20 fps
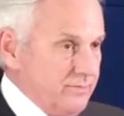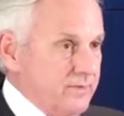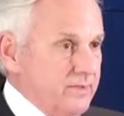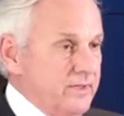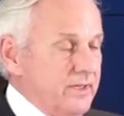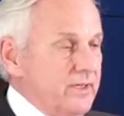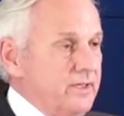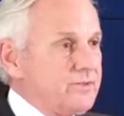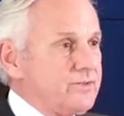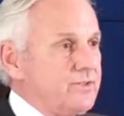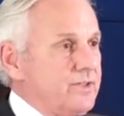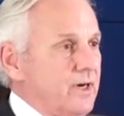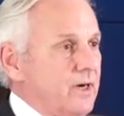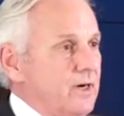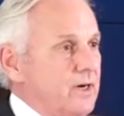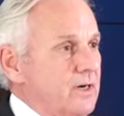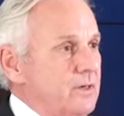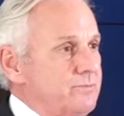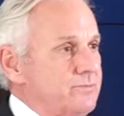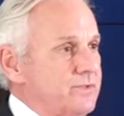These
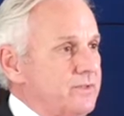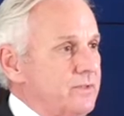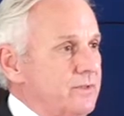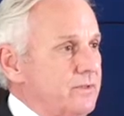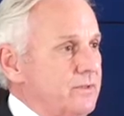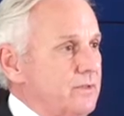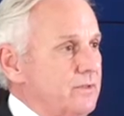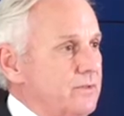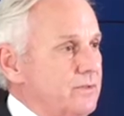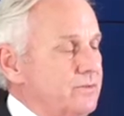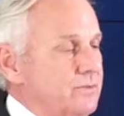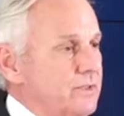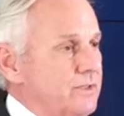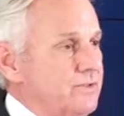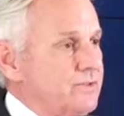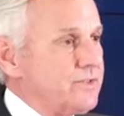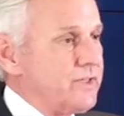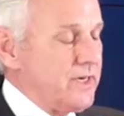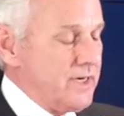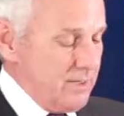jobs that
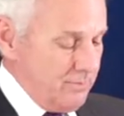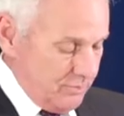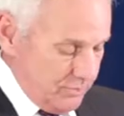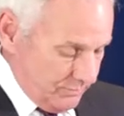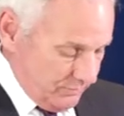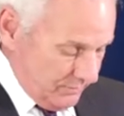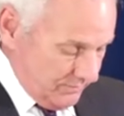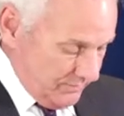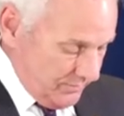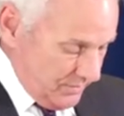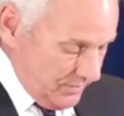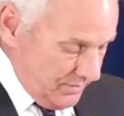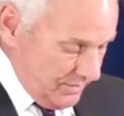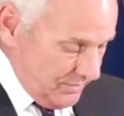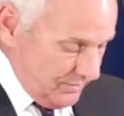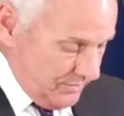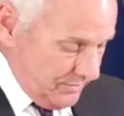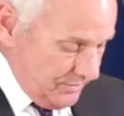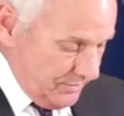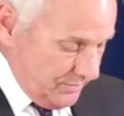Sam was
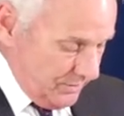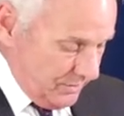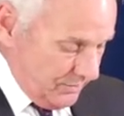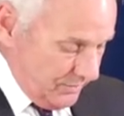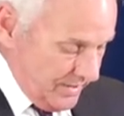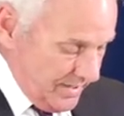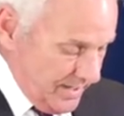referring to, on